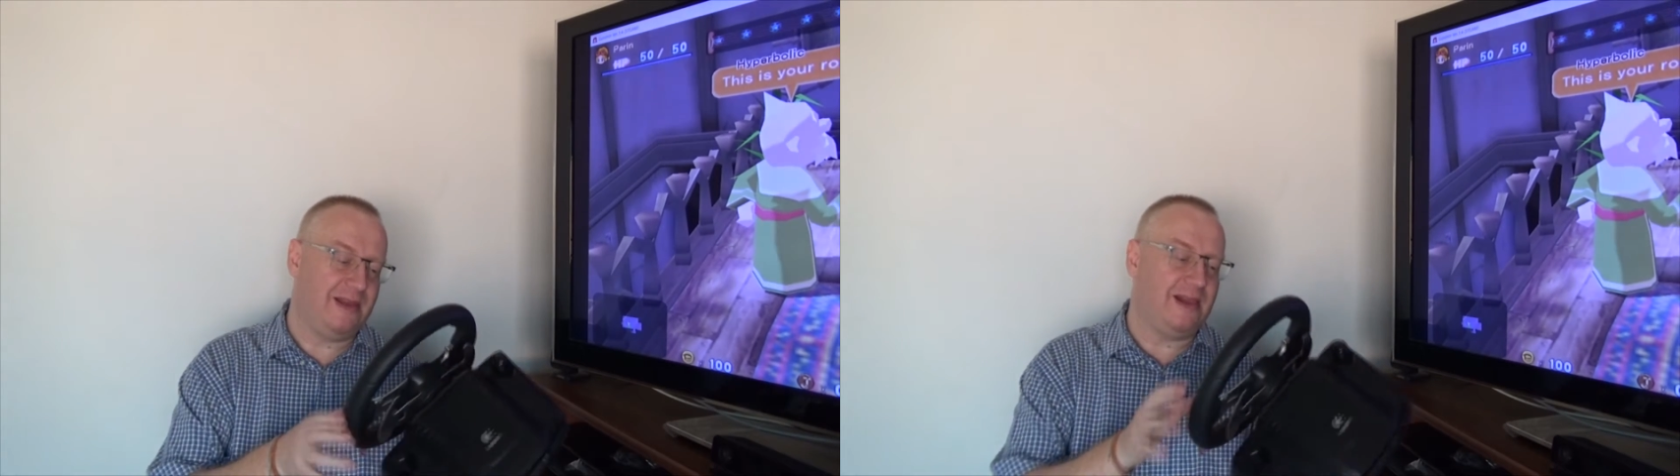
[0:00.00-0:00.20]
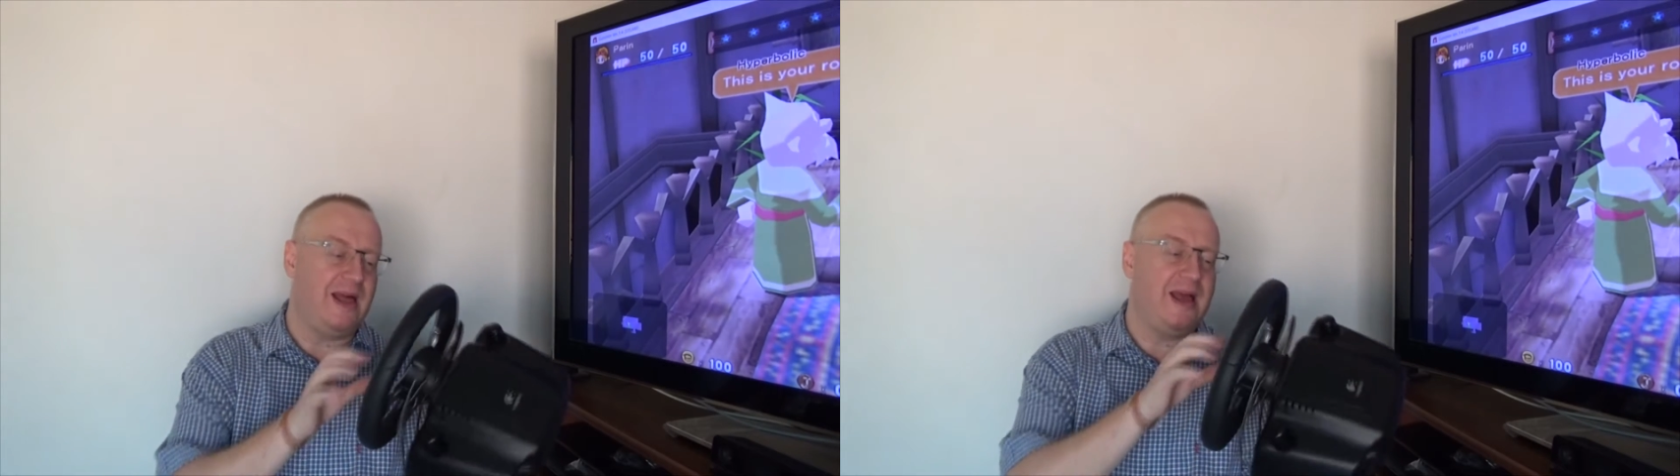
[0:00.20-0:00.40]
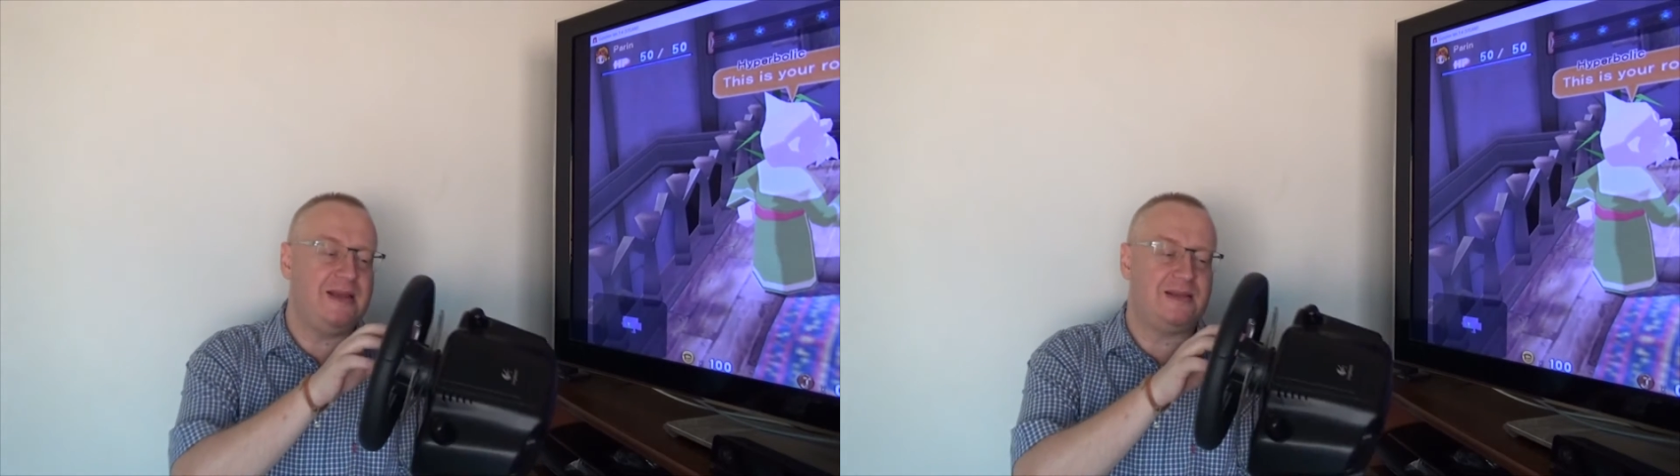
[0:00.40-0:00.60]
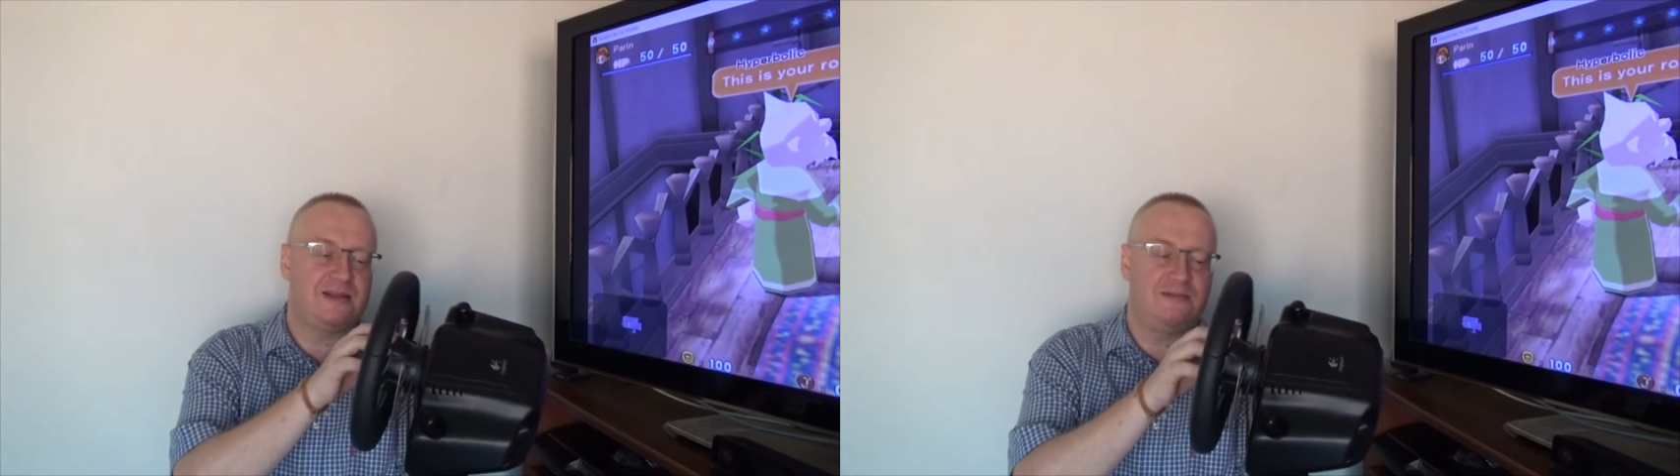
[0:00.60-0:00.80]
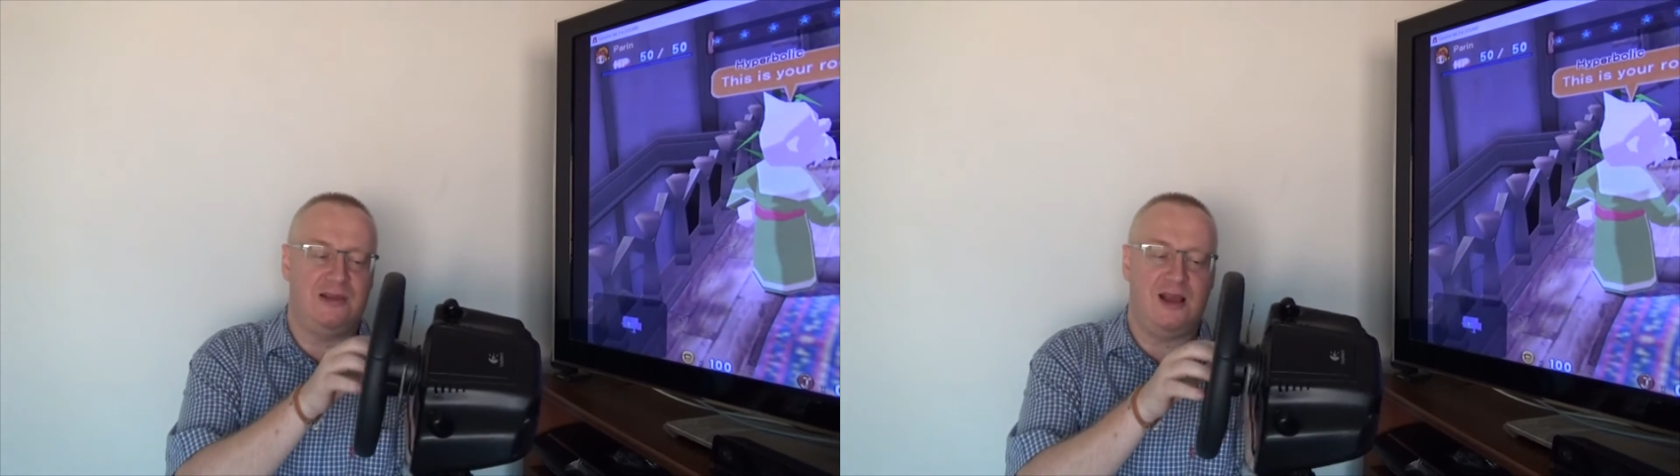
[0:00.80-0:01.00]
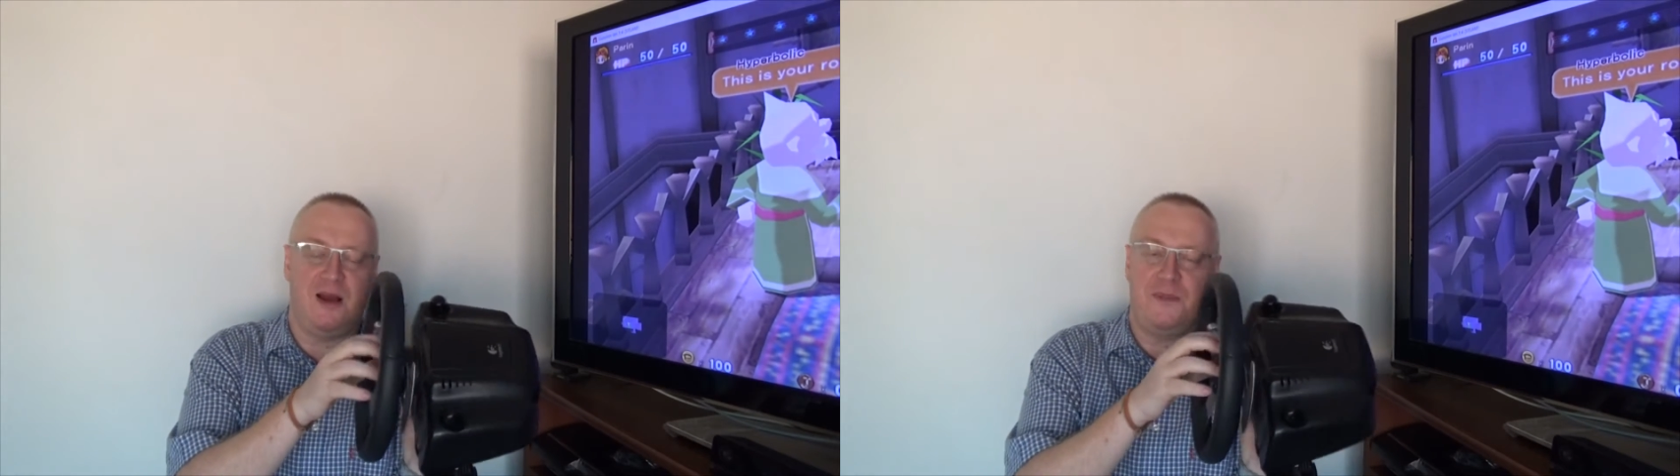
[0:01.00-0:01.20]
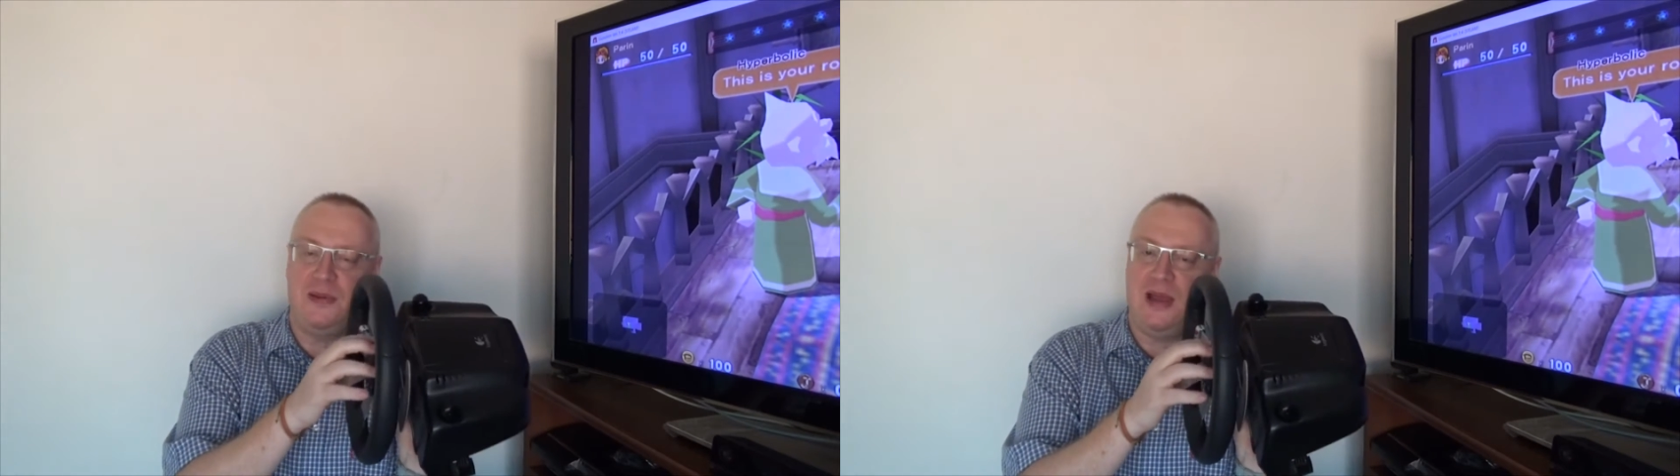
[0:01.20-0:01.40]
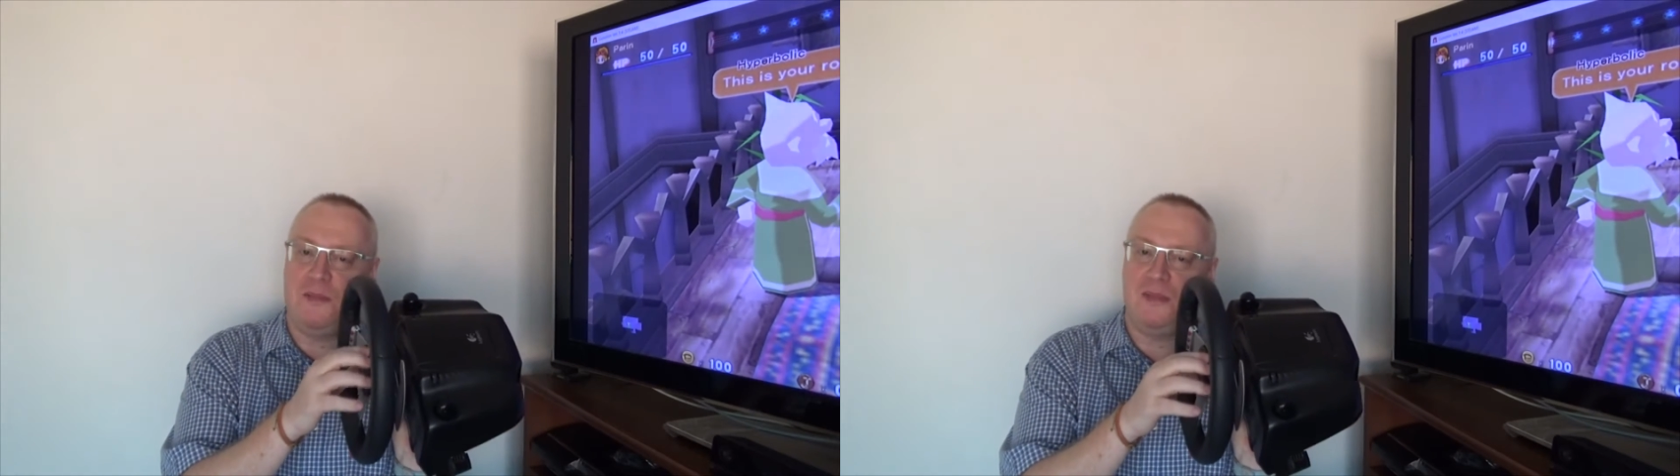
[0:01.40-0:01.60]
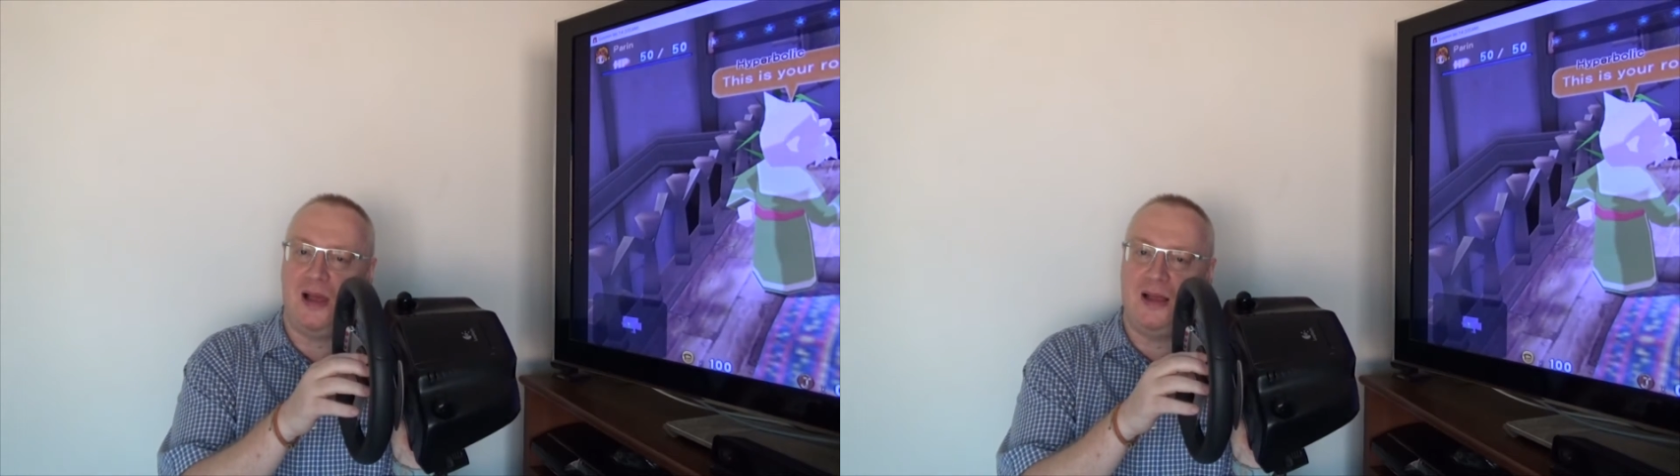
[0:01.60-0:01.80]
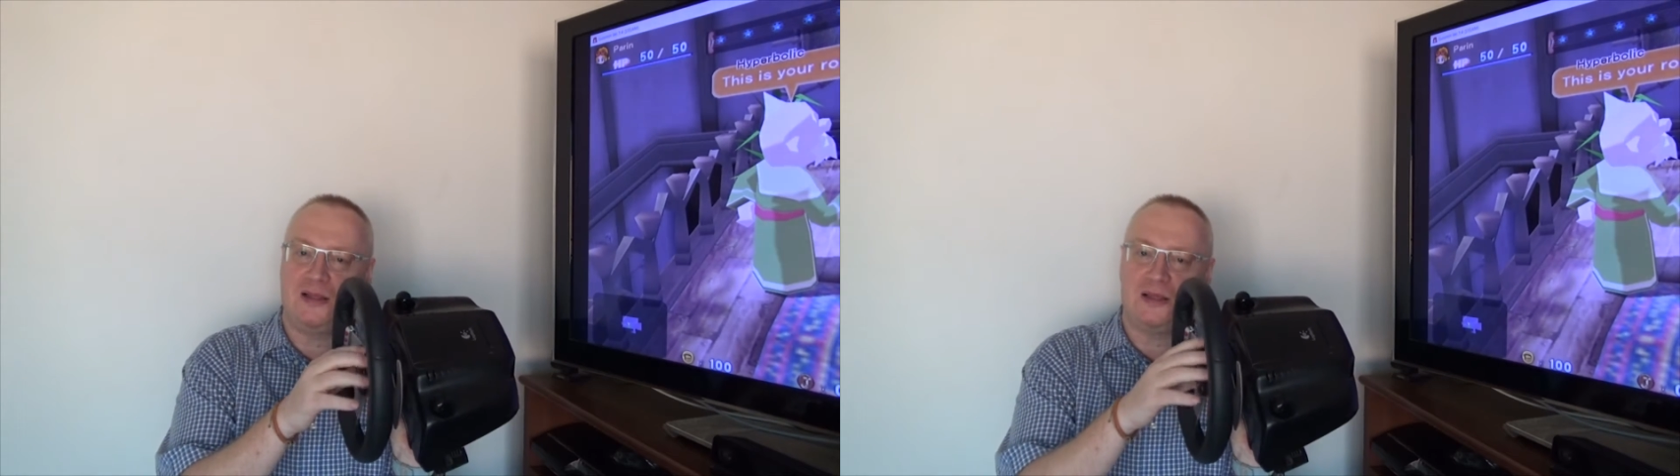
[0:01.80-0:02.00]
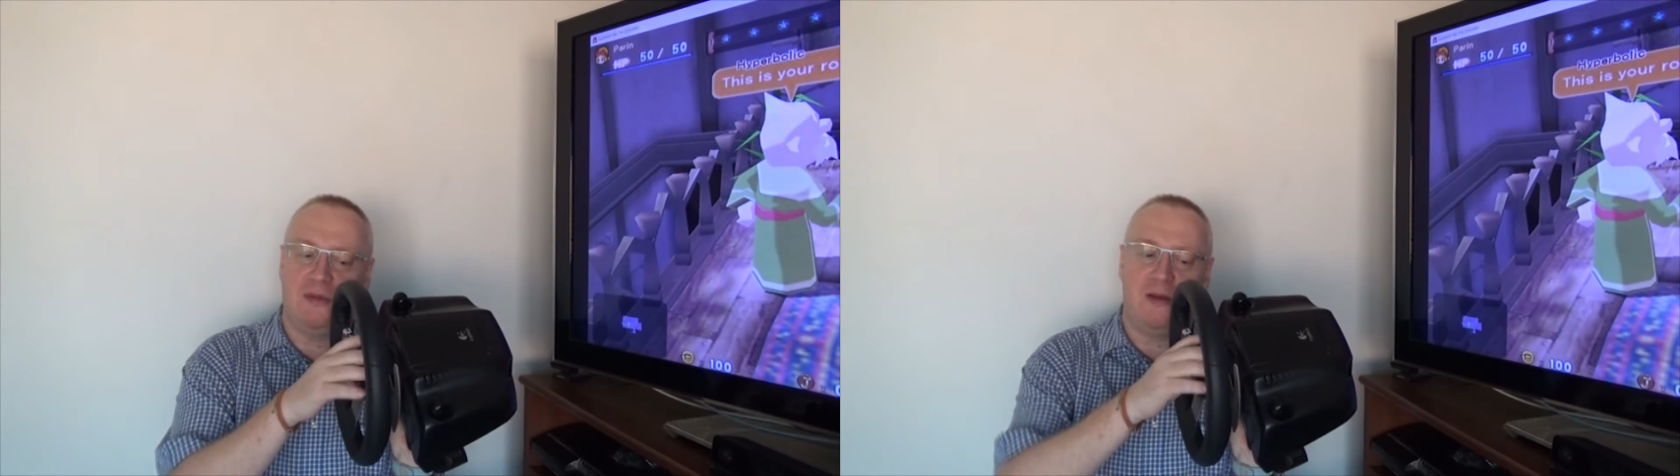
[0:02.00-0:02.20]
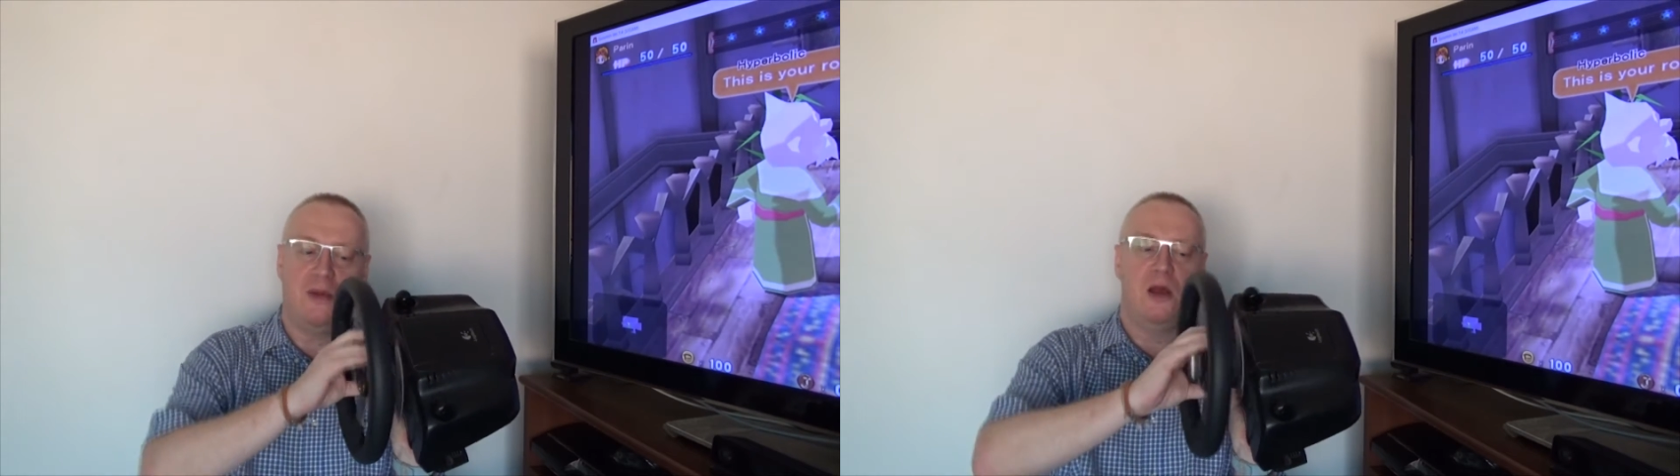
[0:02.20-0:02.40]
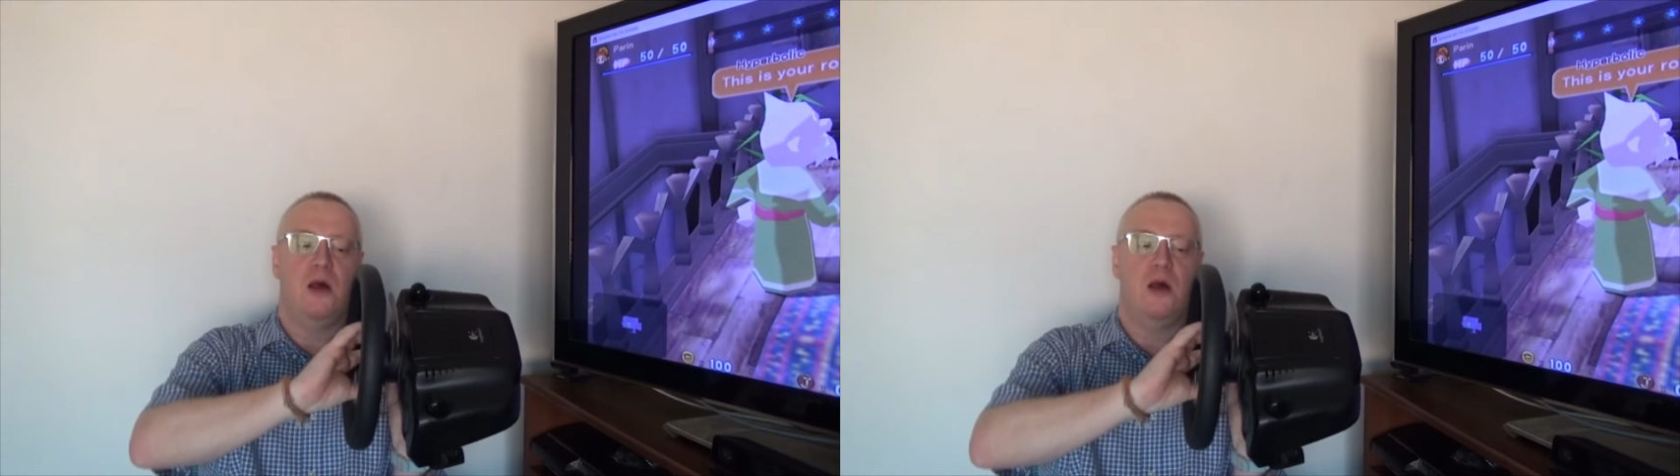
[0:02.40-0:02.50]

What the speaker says: The lights, the RPM lights come up,